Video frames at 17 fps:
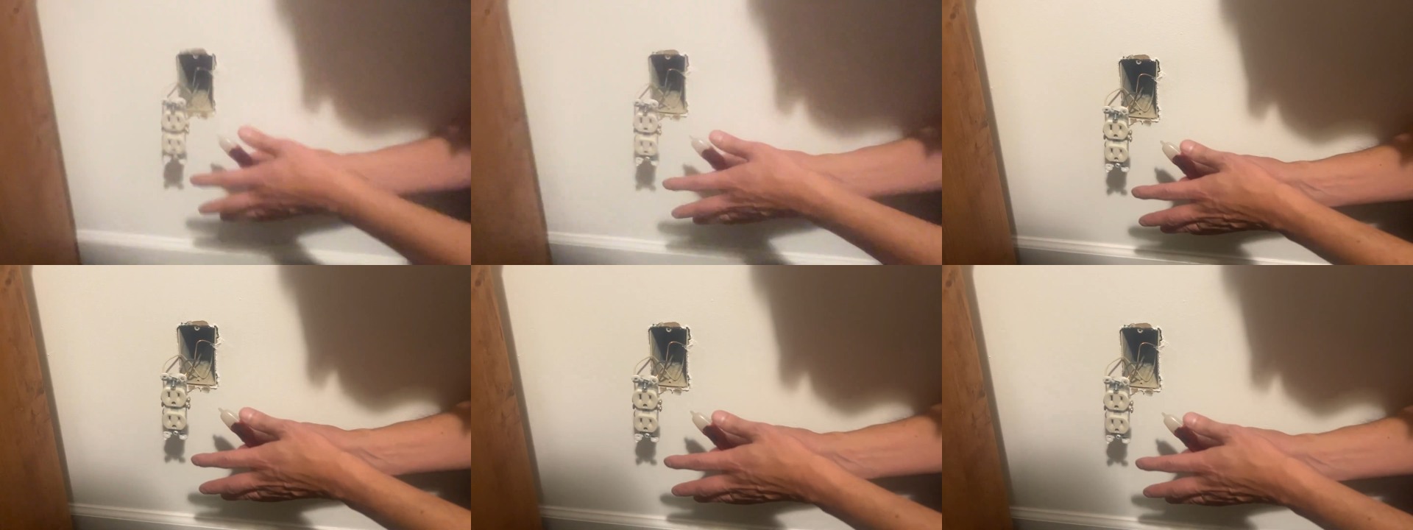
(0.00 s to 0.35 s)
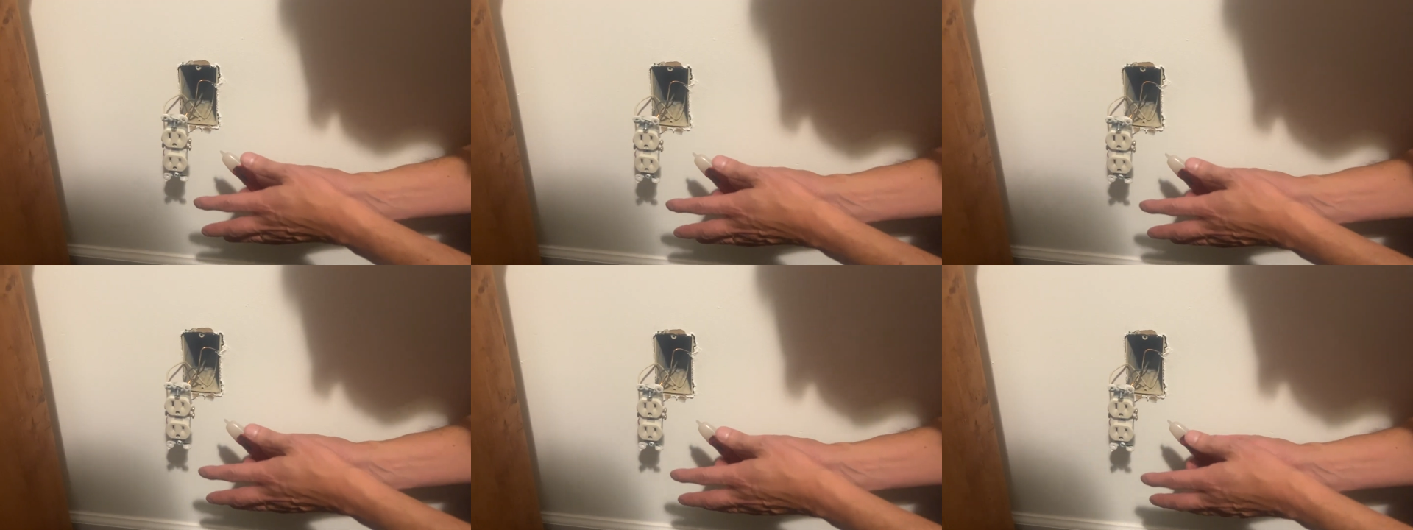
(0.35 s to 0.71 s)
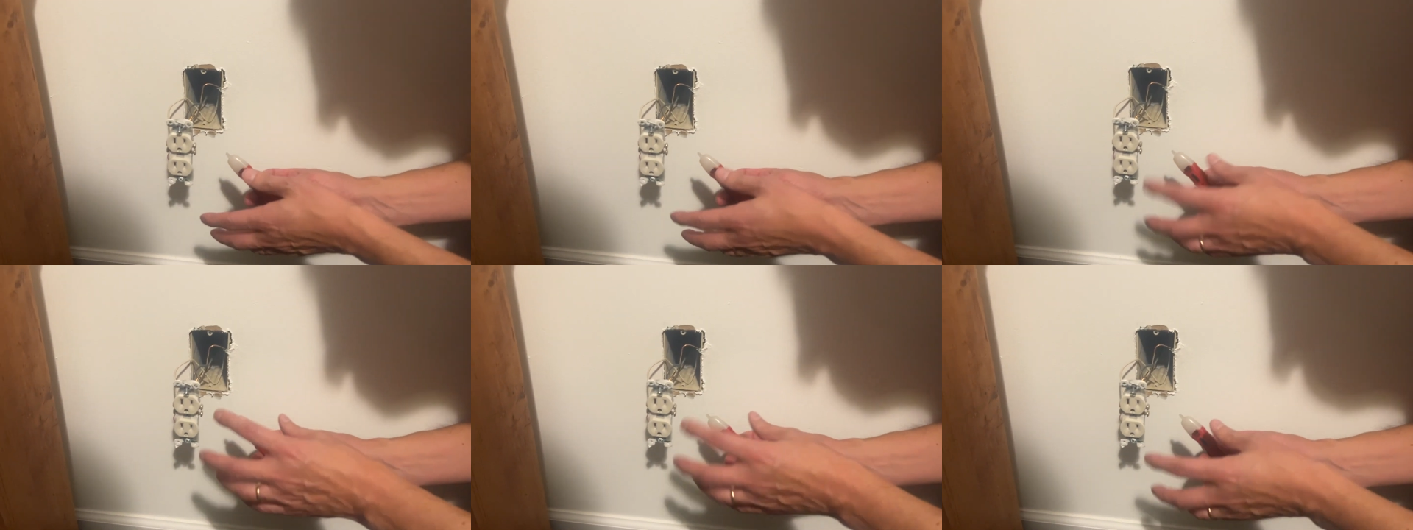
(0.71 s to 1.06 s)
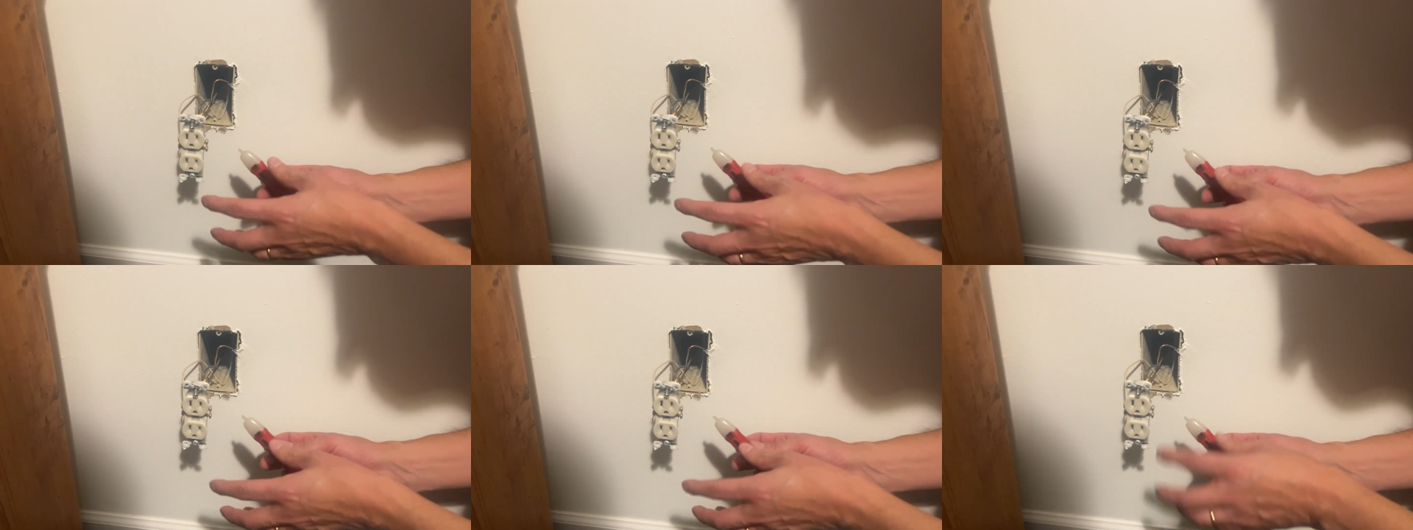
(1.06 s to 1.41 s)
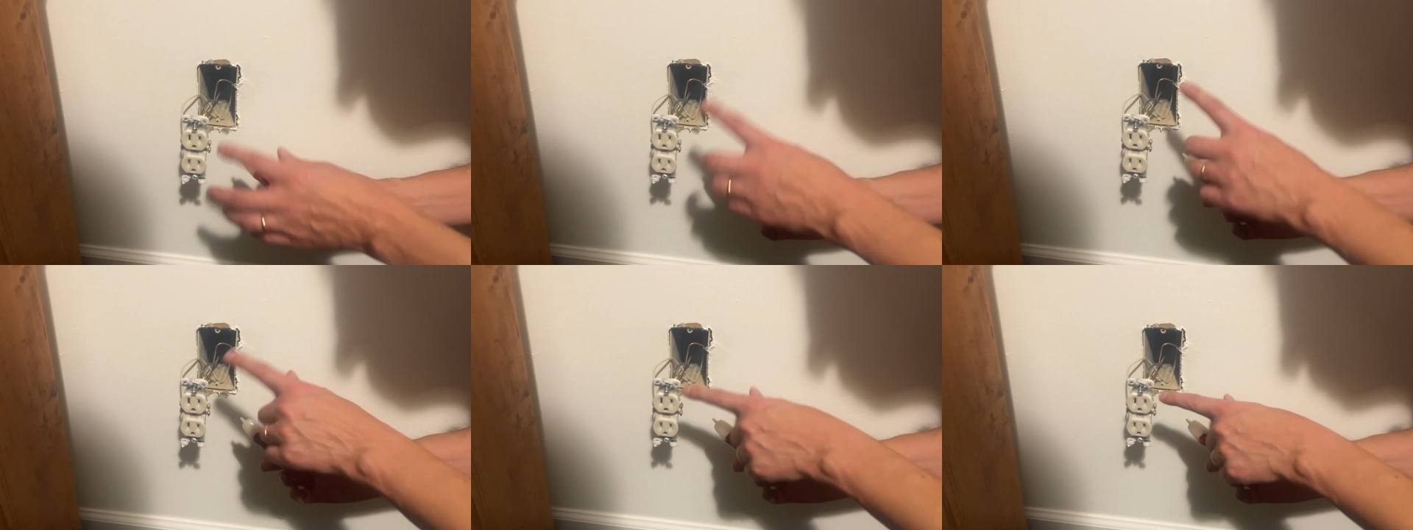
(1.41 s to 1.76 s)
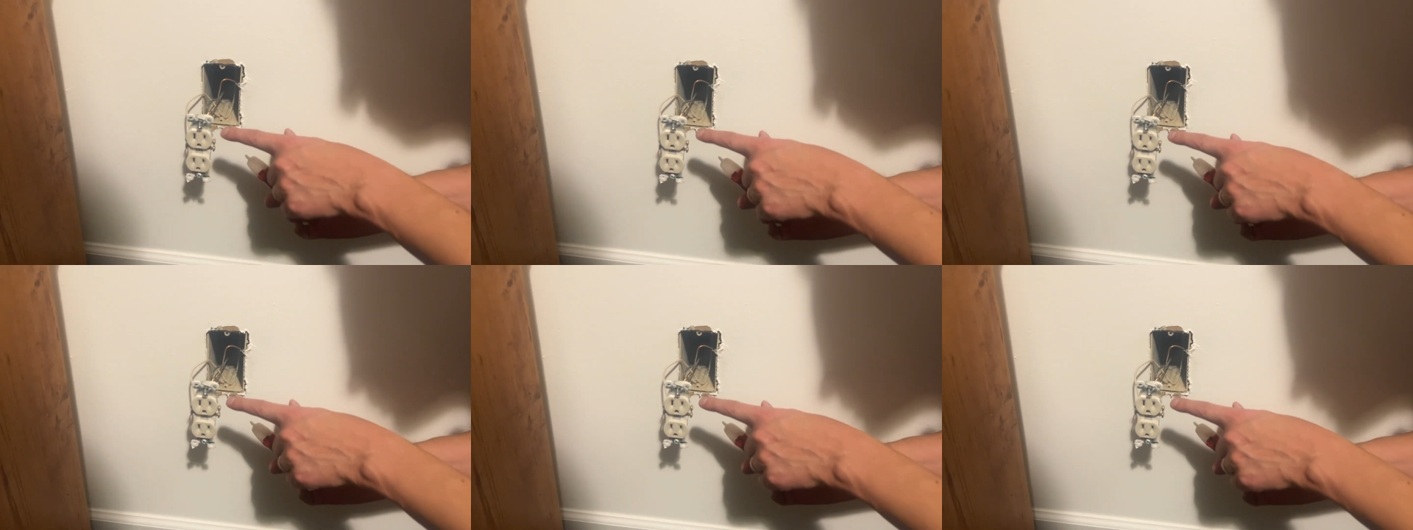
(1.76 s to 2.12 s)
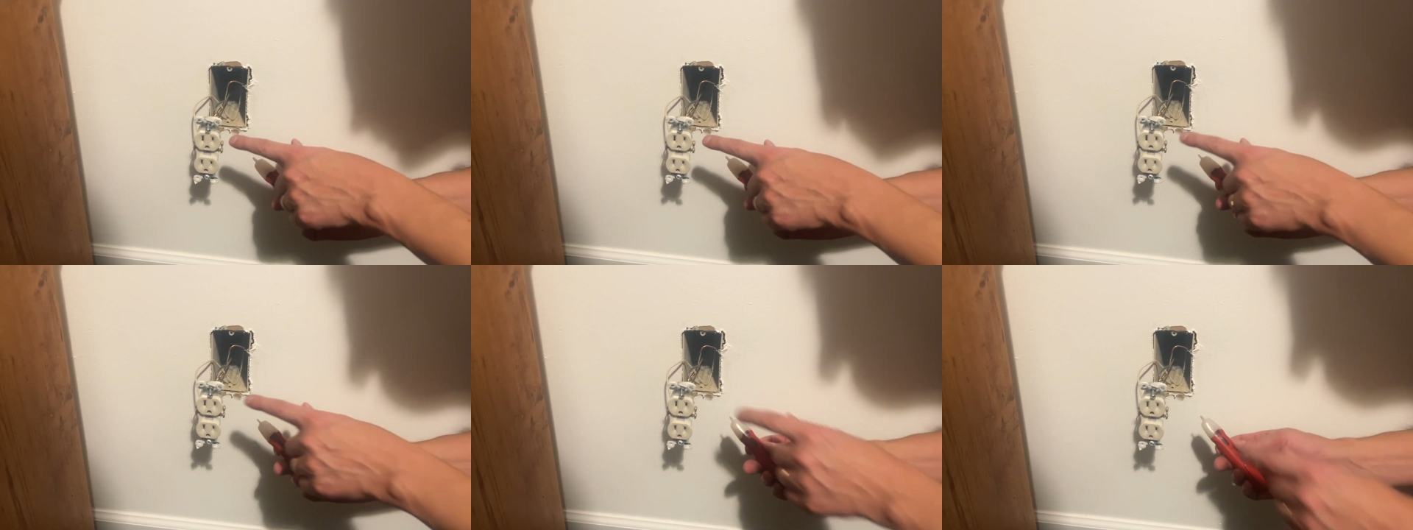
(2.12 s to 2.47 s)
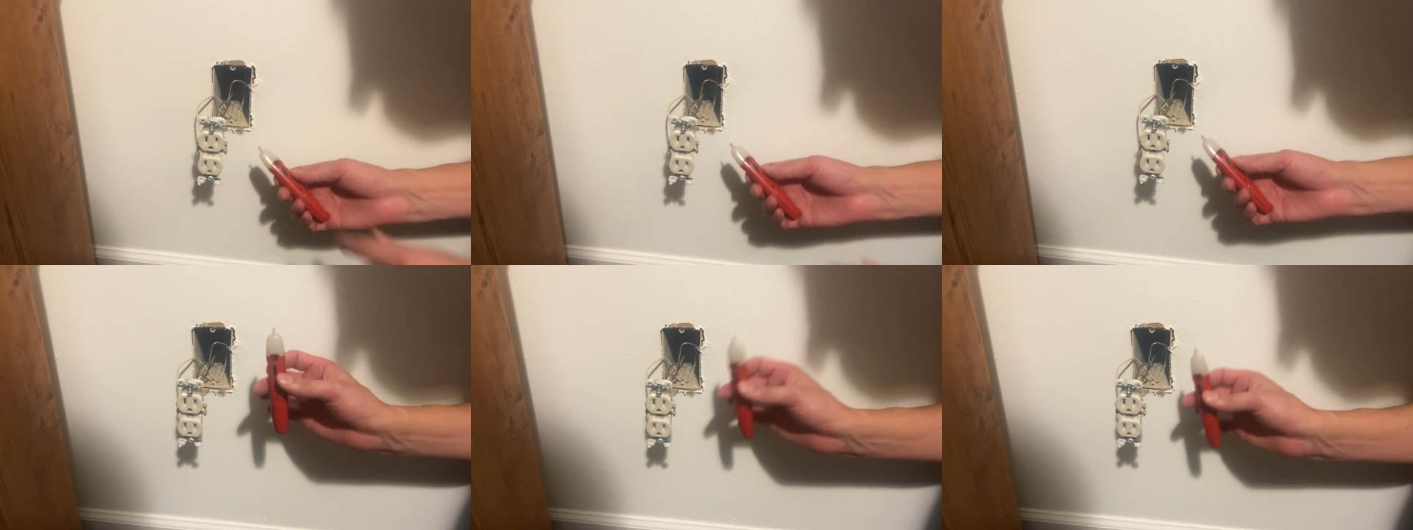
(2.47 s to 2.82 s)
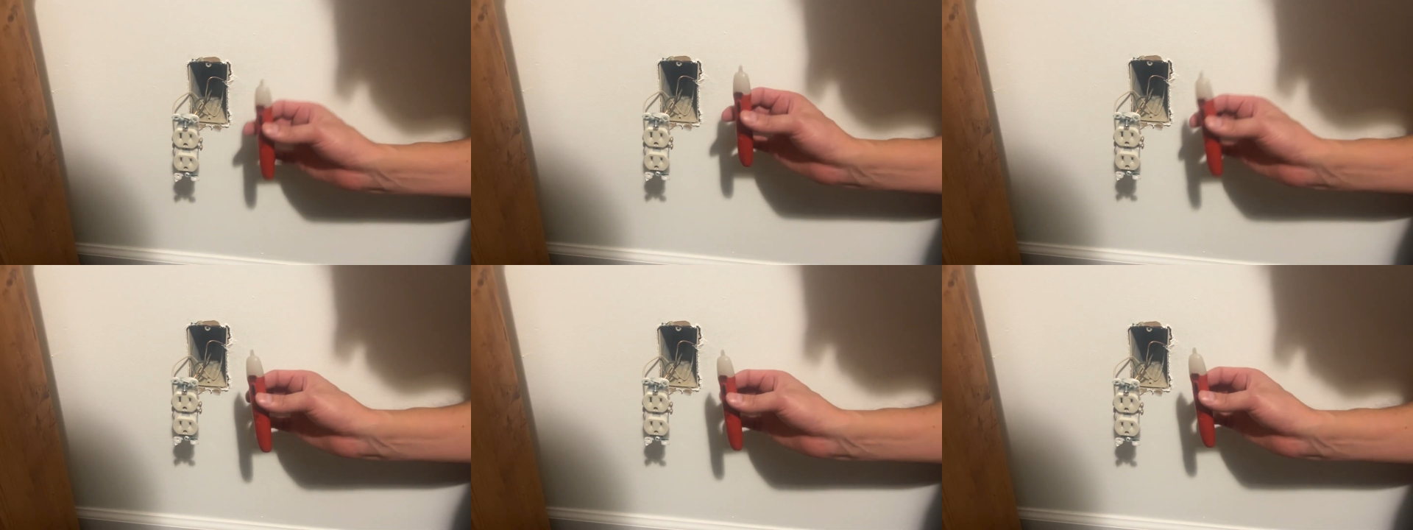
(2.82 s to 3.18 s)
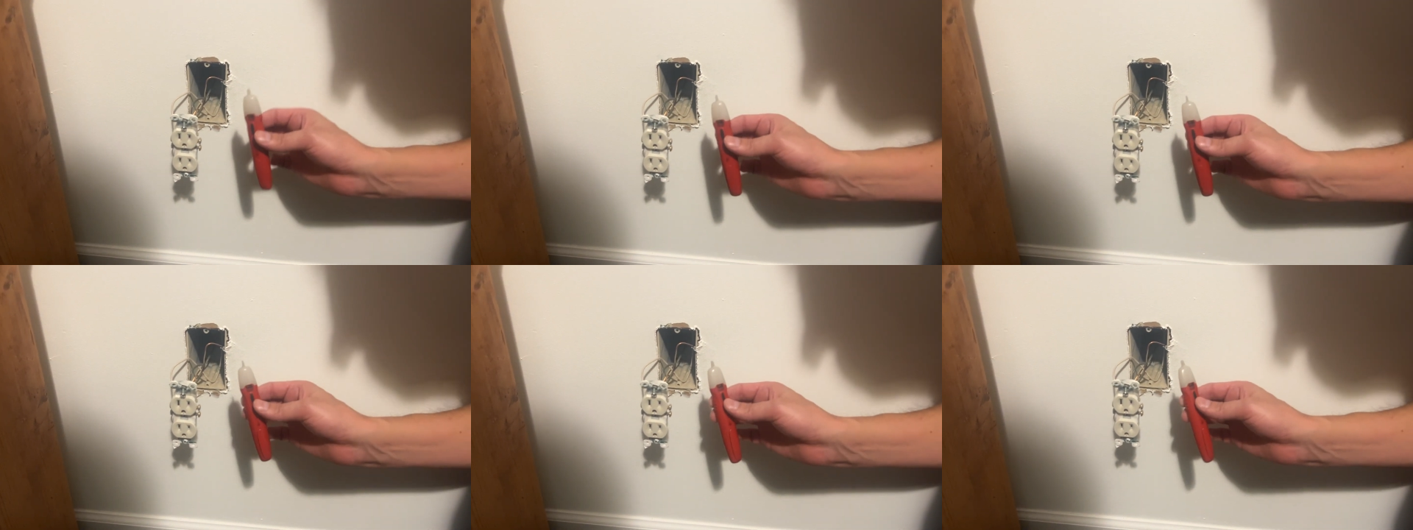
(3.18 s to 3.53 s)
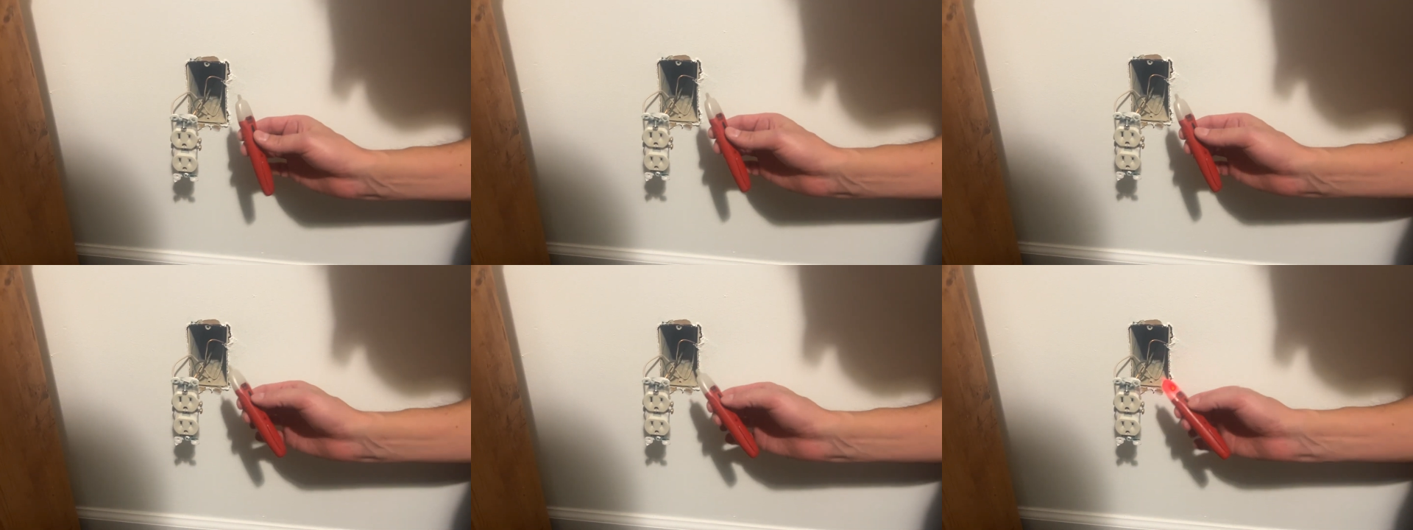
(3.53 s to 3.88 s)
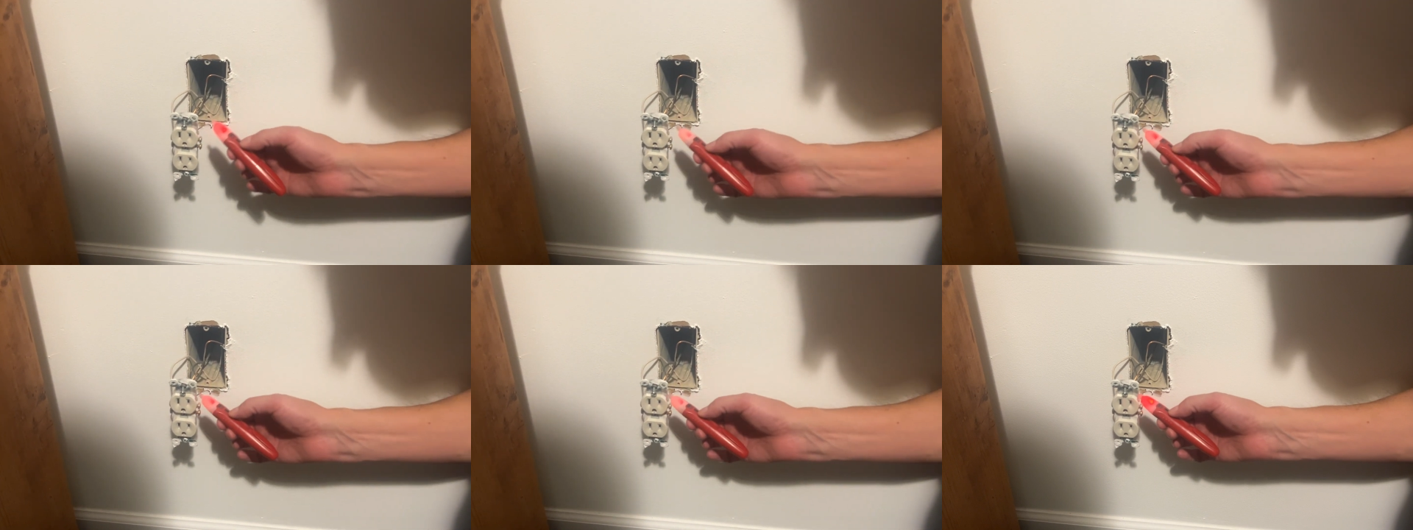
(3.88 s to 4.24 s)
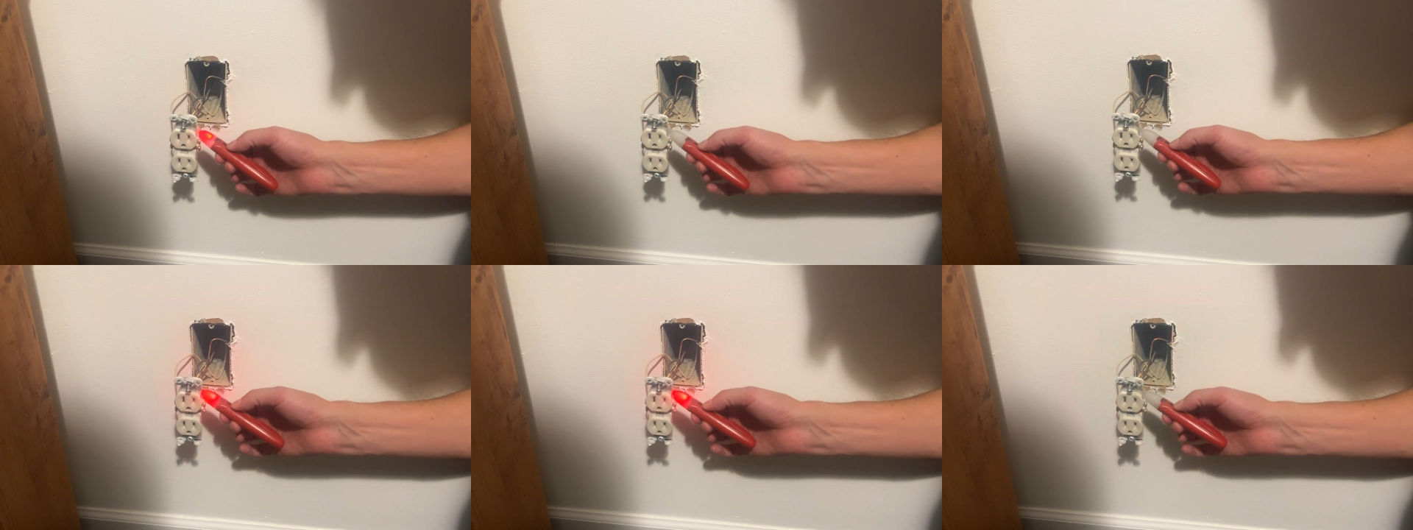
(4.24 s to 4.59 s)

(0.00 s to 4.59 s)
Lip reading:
(no speaker visible)